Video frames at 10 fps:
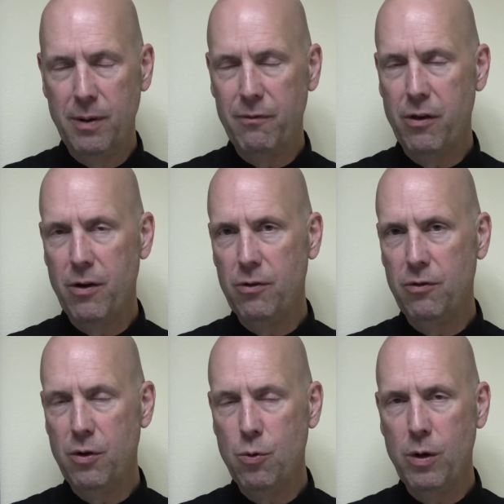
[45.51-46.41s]
But for those
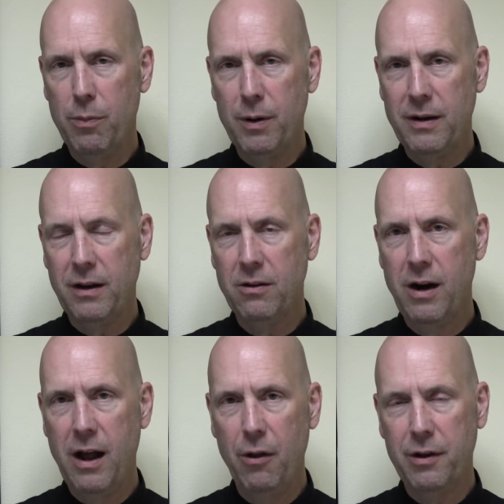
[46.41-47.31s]
of you with
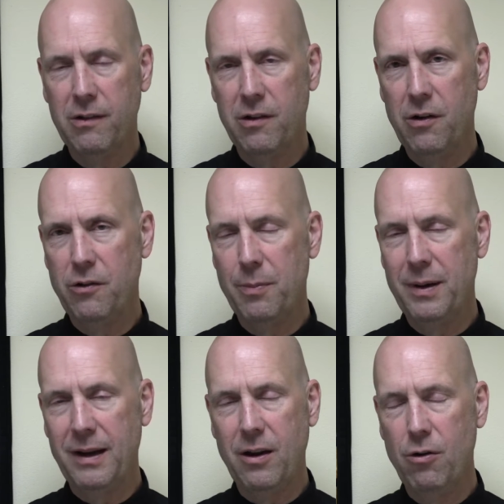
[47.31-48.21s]
particular health concerns,
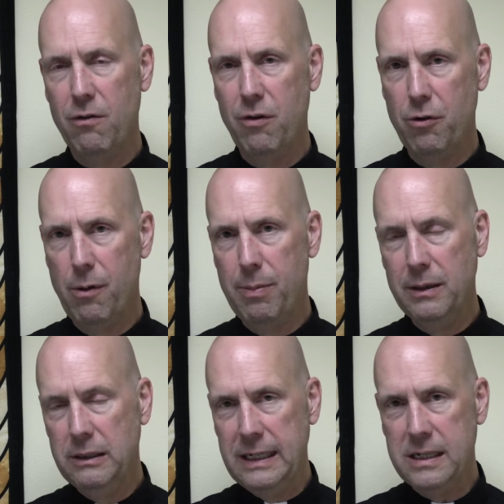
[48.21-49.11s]
particular
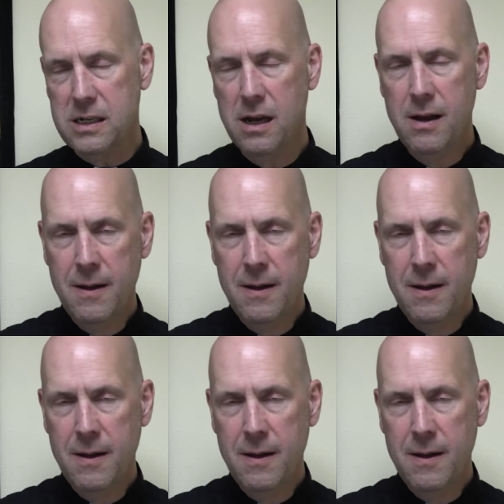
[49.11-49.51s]
vulnerabilities,